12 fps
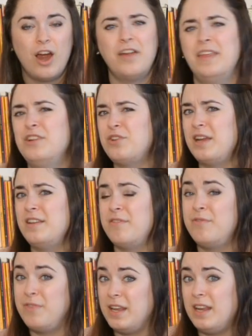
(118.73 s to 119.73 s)
Are they trying to
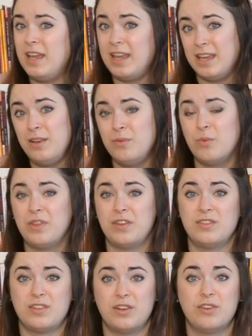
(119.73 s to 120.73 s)
fit in with
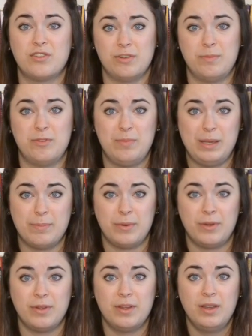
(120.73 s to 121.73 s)
a certain group of
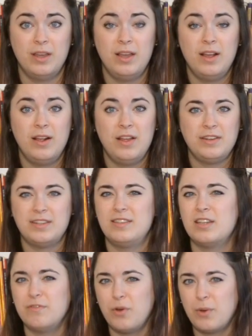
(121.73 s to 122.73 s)
people? Does their